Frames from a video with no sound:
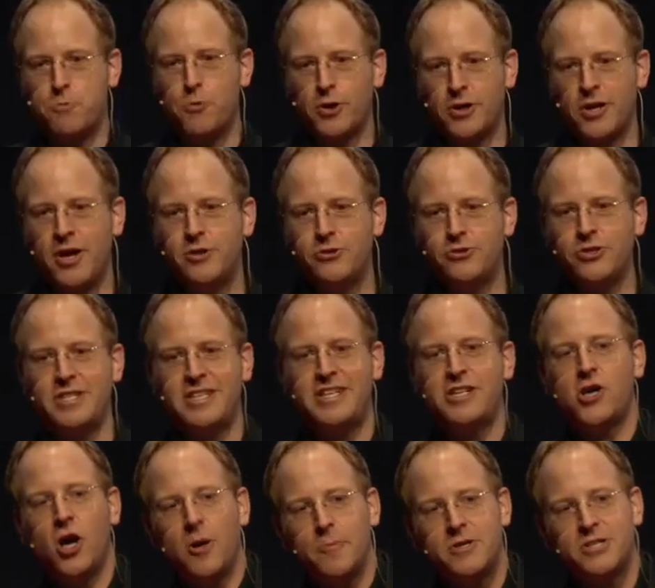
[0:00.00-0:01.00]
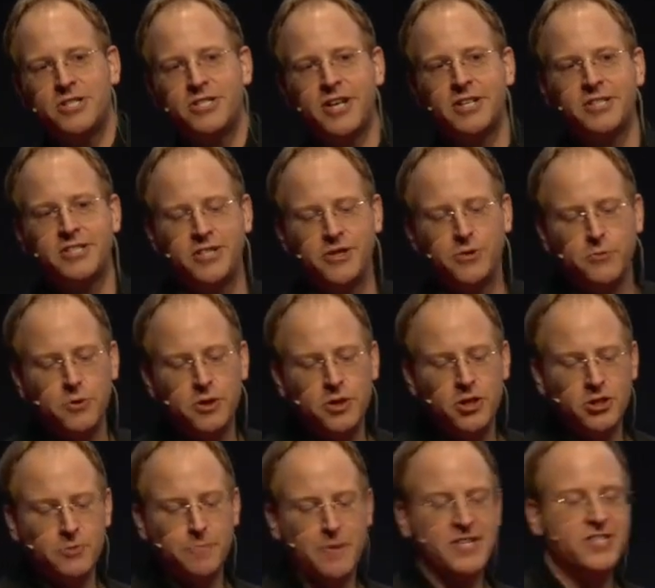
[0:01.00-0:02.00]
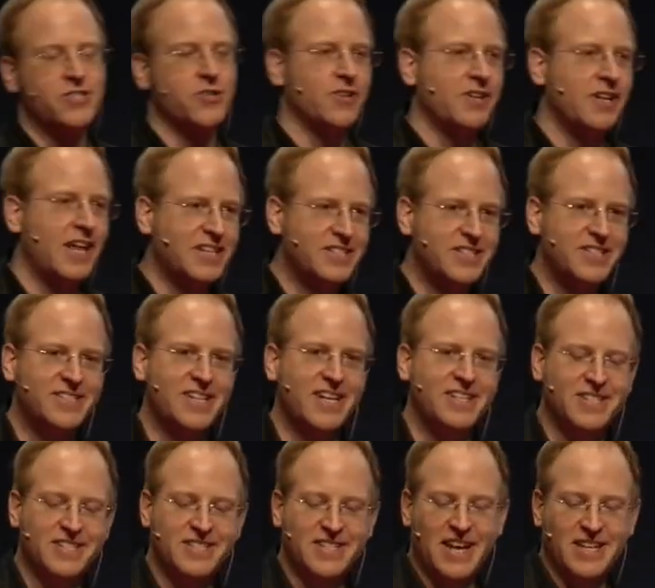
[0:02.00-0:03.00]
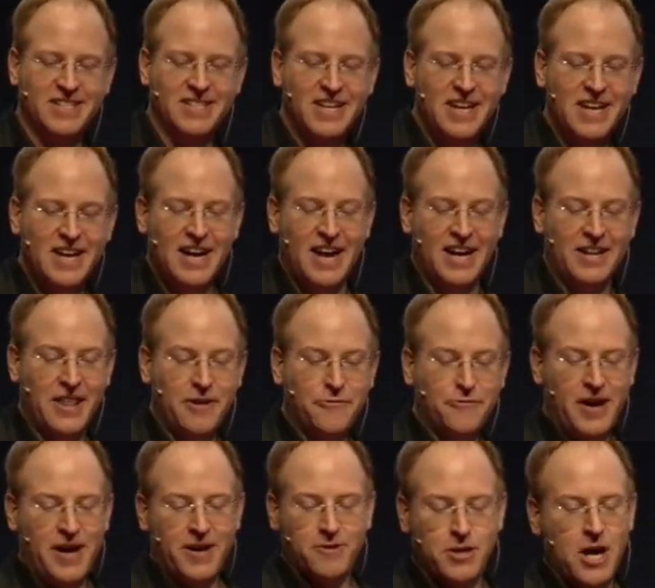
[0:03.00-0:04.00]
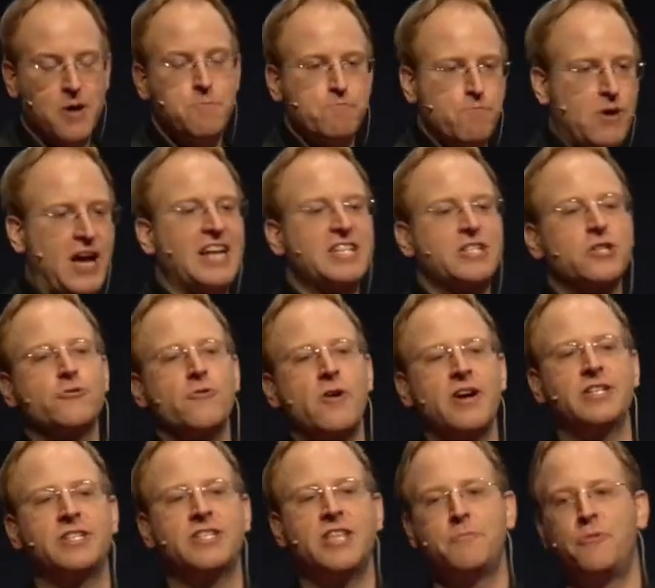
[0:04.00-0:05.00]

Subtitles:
100 e-commerce sites in the world based on Alexa's data set, and they found categorized their